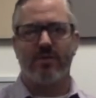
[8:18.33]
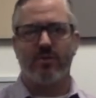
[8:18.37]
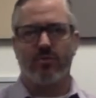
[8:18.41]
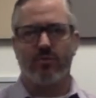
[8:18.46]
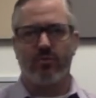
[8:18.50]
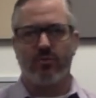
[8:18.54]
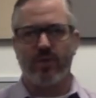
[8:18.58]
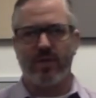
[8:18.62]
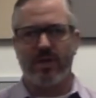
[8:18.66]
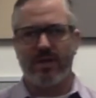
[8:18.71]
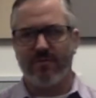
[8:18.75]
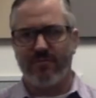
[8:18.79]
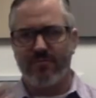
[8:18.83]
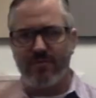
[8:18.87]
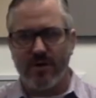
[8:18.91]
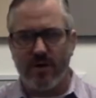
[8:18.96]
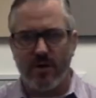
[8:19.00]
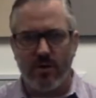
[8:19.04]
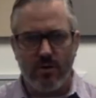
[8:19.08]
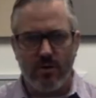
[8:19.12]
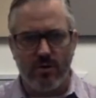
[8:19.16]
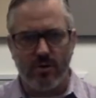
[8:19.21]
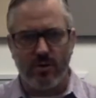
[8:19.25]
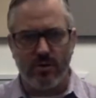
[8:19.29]
to
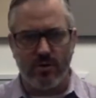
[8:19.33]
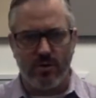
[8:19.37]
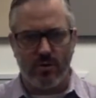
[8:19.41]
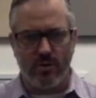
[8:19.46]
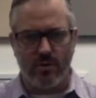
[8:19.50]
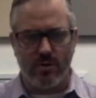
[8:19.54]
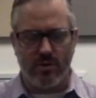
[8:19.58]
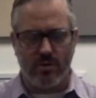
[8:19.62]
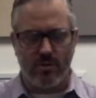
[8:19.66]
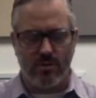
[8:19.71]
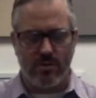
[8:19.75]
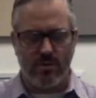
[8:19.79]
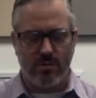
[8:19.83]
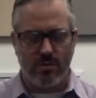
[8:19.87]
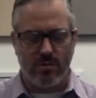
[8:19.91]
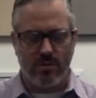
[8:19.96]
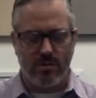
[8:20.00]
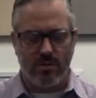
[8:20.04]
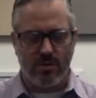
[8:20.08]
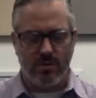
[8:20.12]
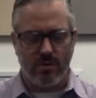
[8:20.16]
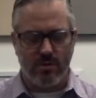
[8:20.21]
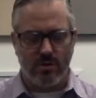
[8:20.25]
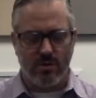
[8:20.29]
reconfigure
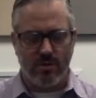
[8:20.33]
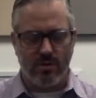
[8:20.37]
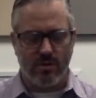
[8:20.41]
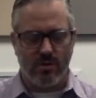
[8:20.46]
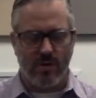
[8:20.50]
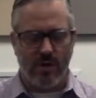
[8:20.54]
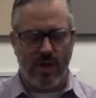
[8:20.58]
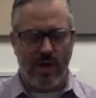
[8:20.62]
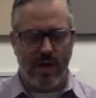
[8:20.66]
your